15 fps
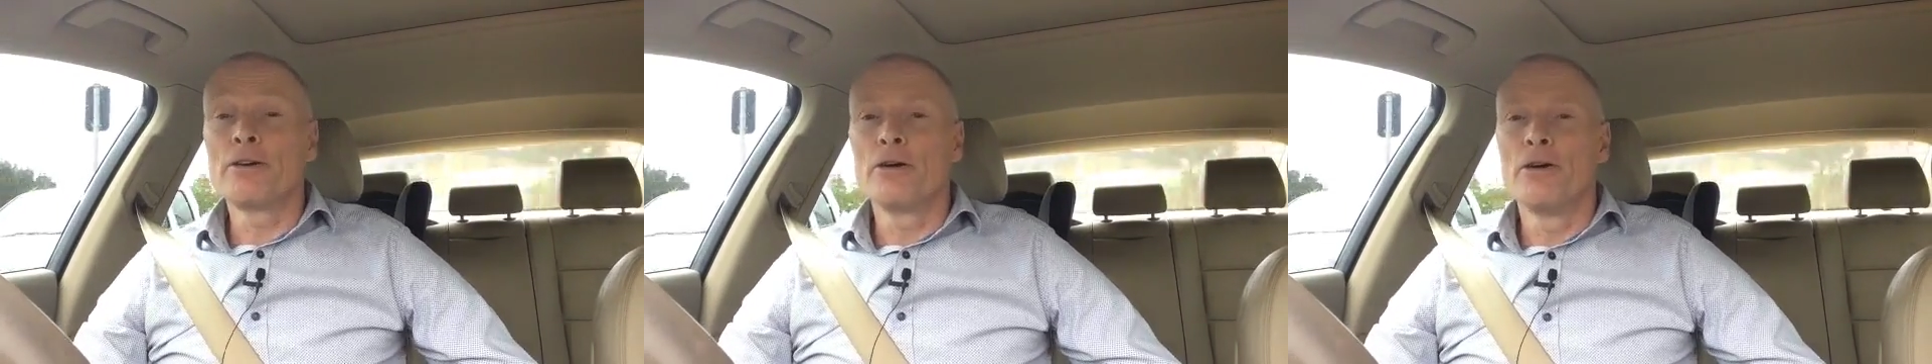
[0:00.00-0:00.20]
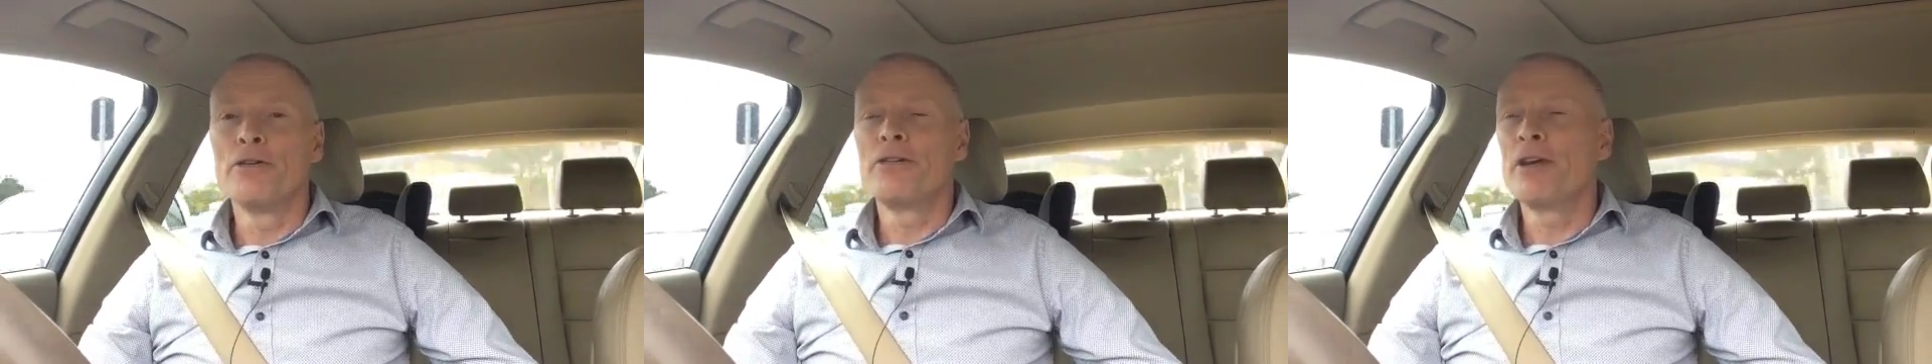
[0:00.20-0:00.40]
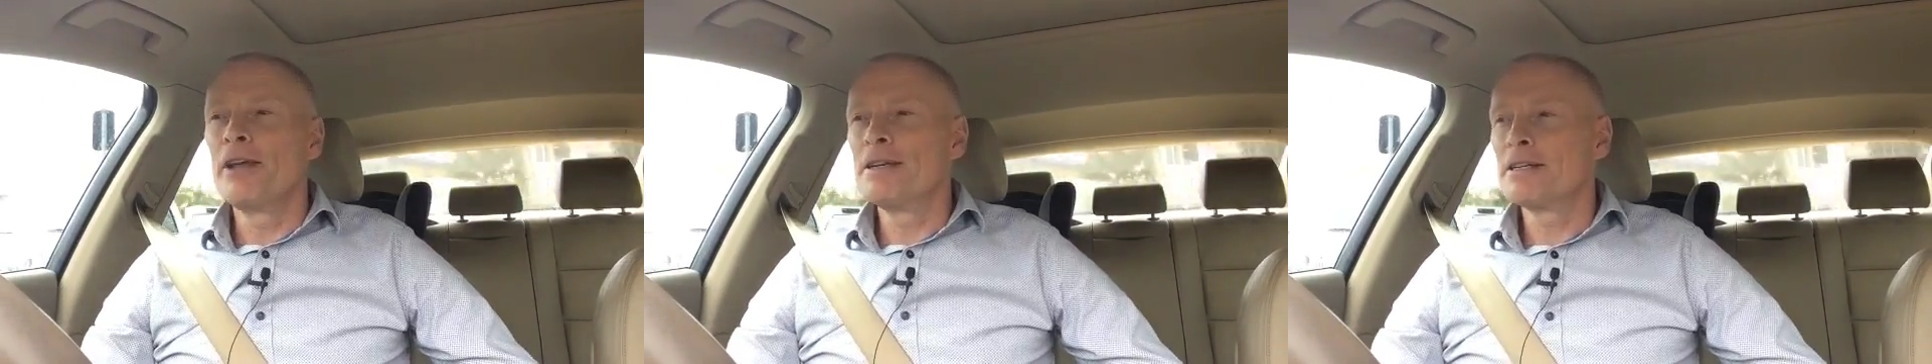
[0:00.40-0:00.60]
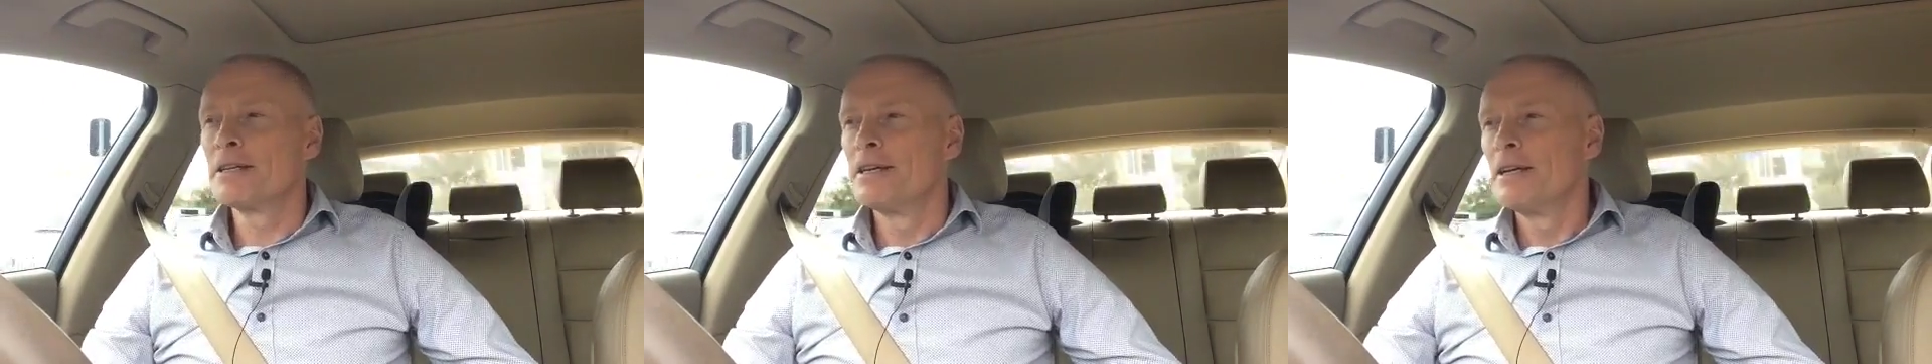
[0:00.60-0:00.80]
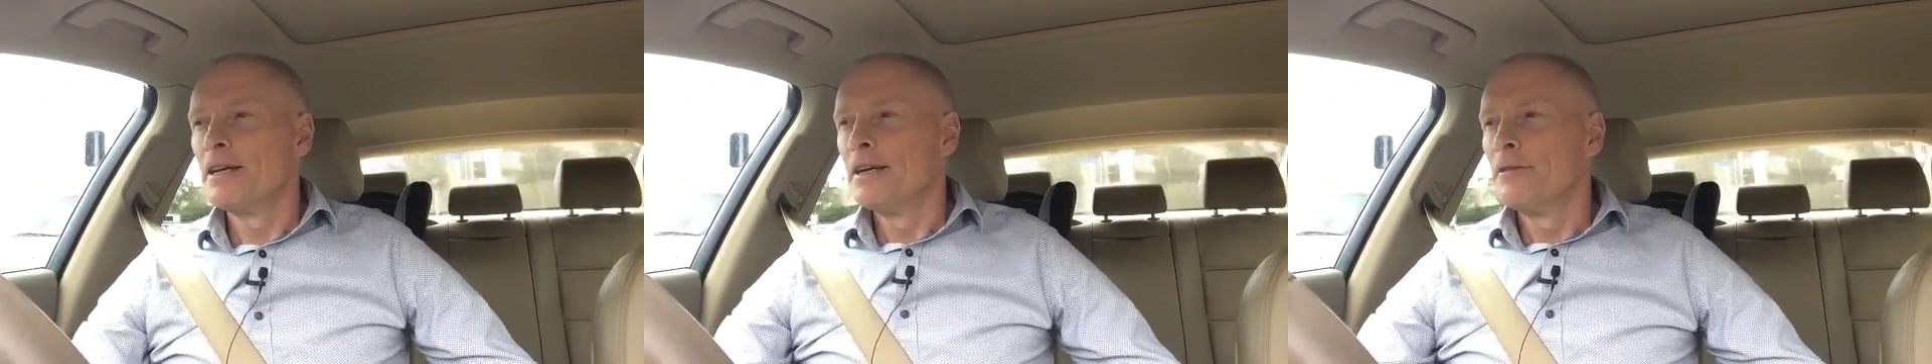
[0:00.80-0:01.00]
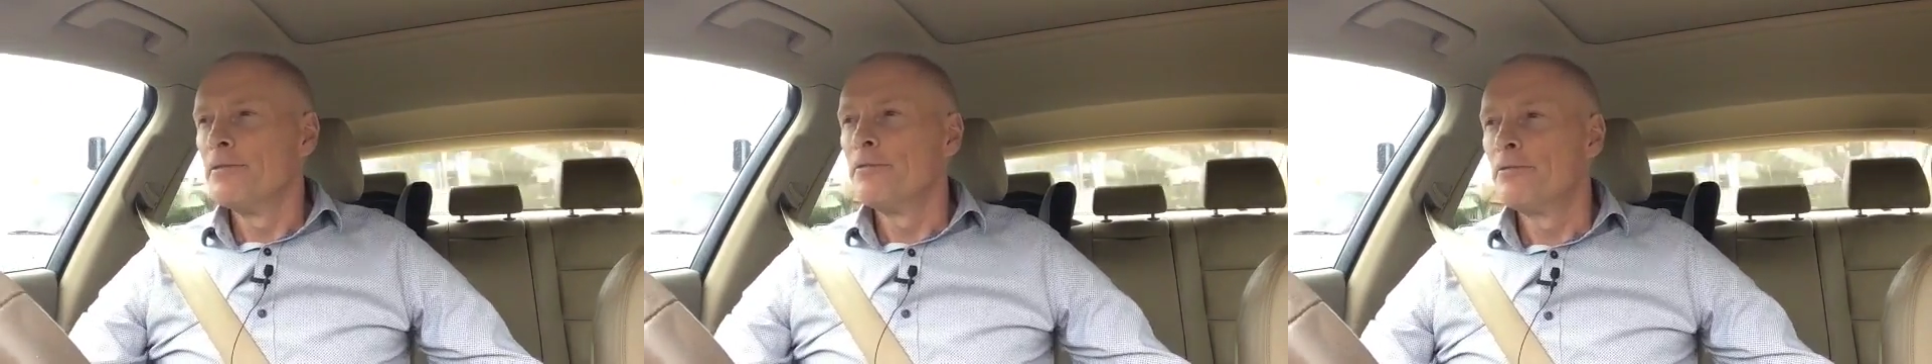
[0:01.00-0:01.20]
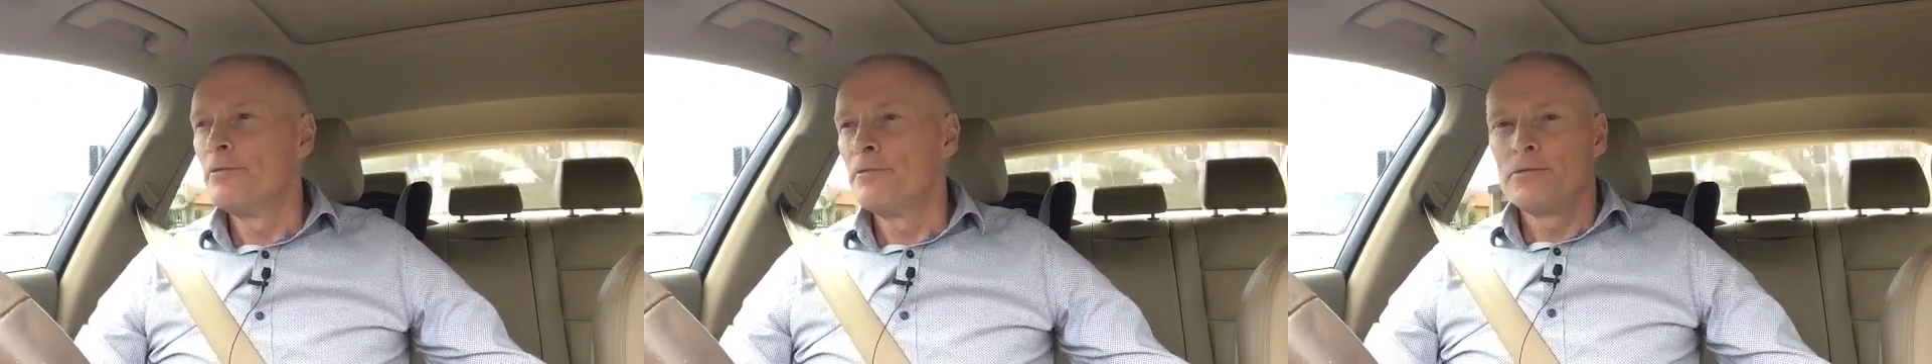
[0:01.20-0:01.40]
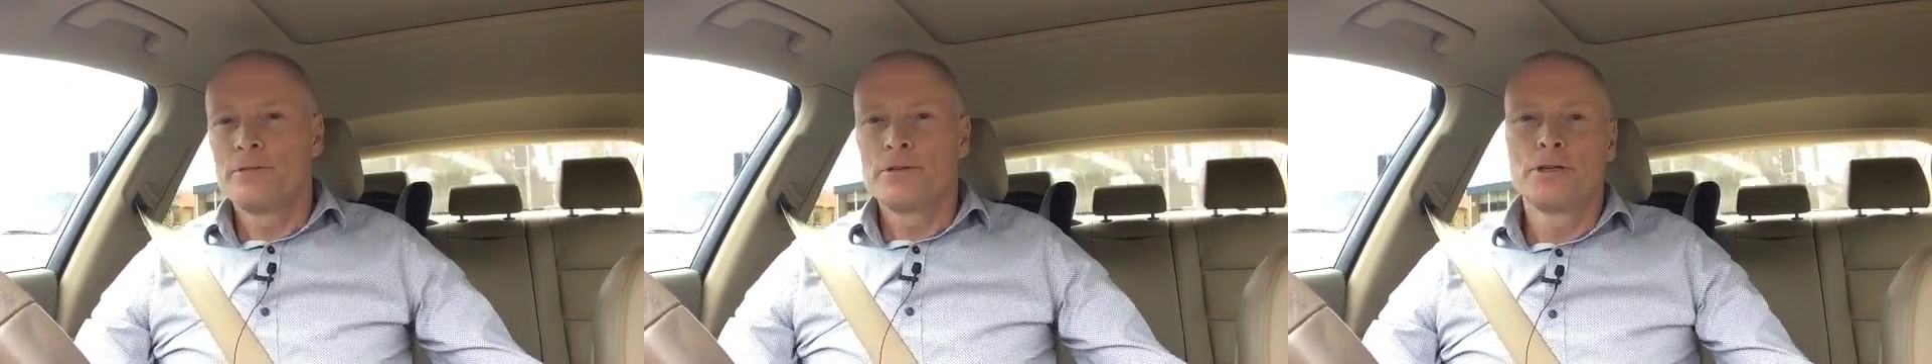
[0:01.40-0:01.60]
content
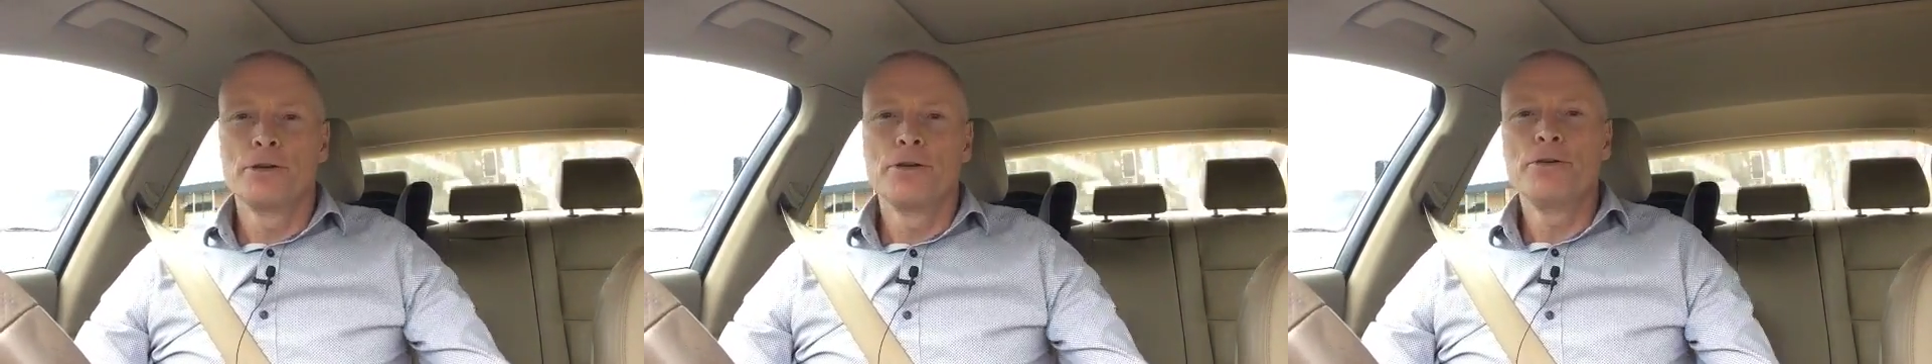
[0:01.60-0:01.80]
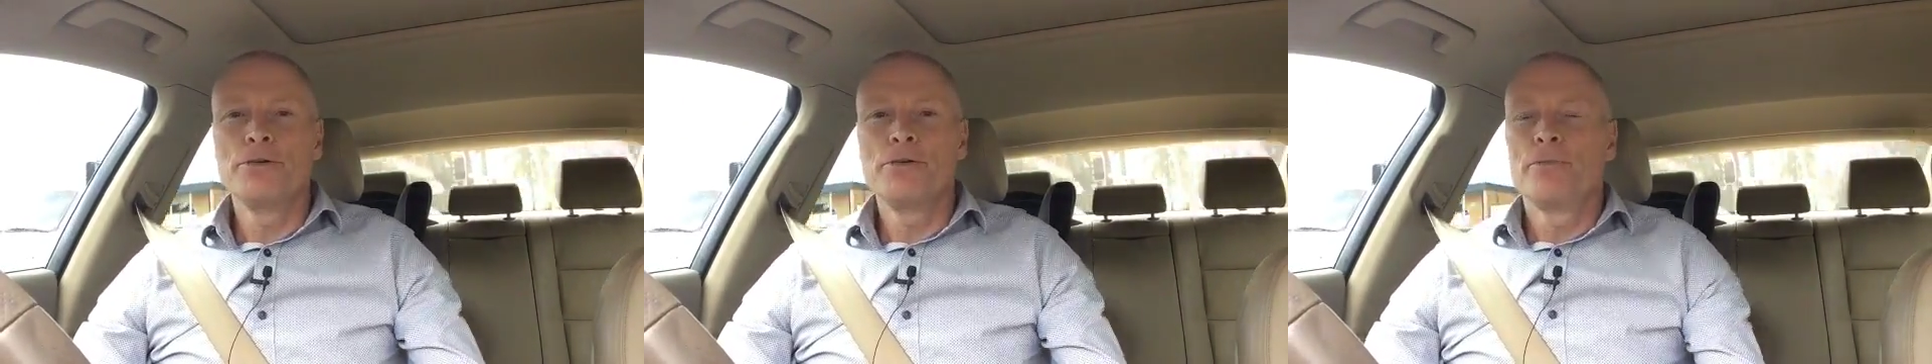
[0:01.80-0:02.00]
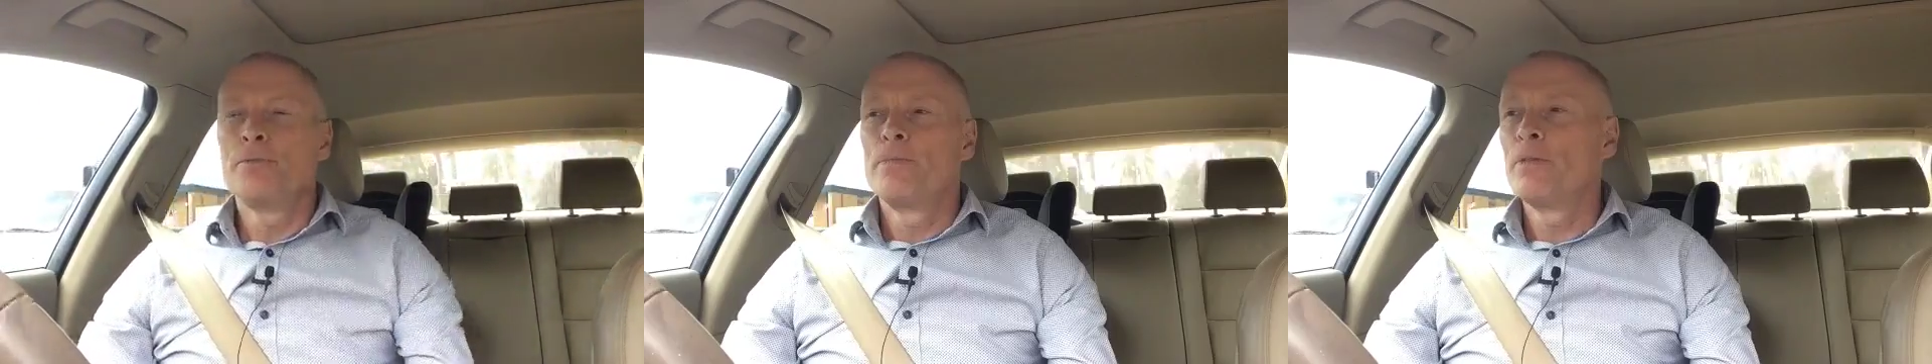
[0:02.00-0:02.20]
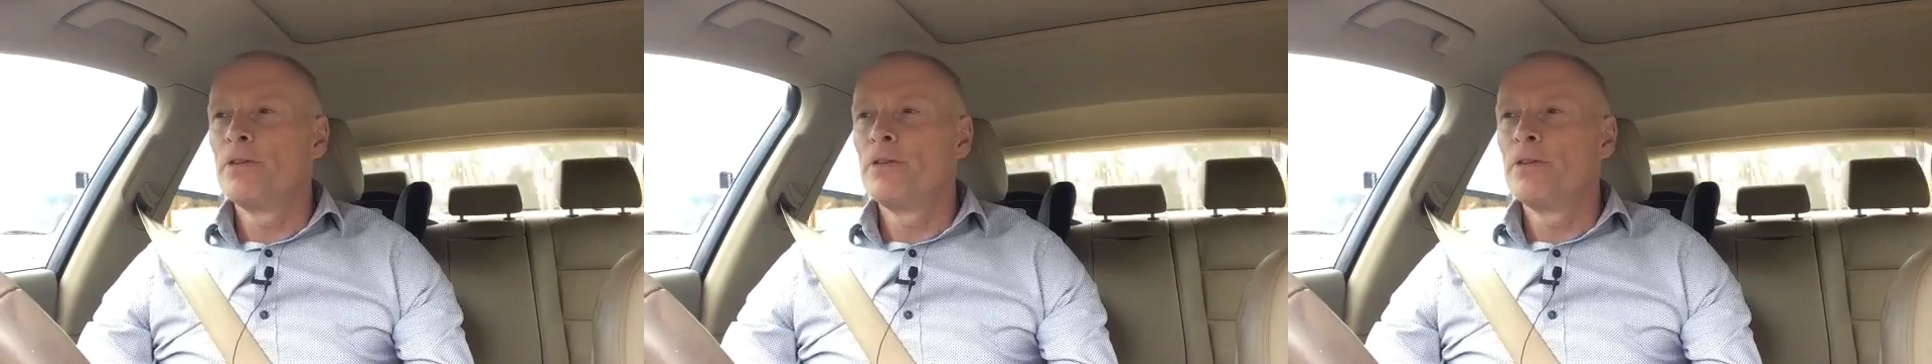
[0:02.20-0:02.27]
to